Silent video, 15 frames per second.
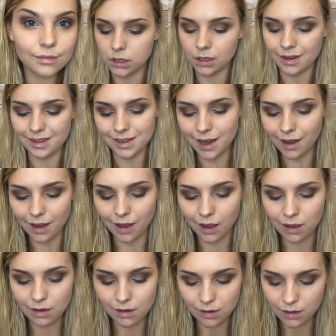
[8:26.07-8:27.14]

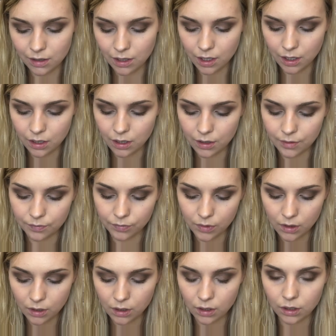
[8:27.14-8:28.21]
Today,
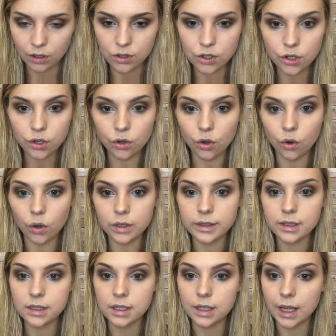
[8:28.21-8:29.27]
to
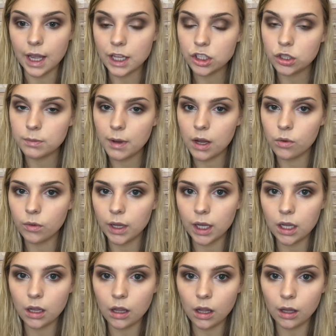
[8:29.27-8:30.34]
sketch my
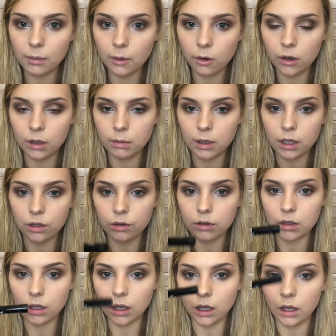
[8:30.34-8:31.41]
wing, I'm going to be
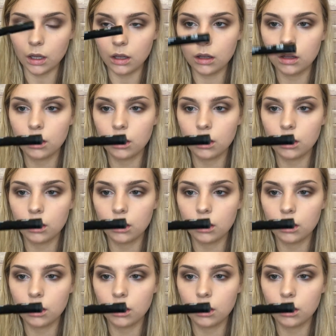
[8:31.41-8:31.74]
using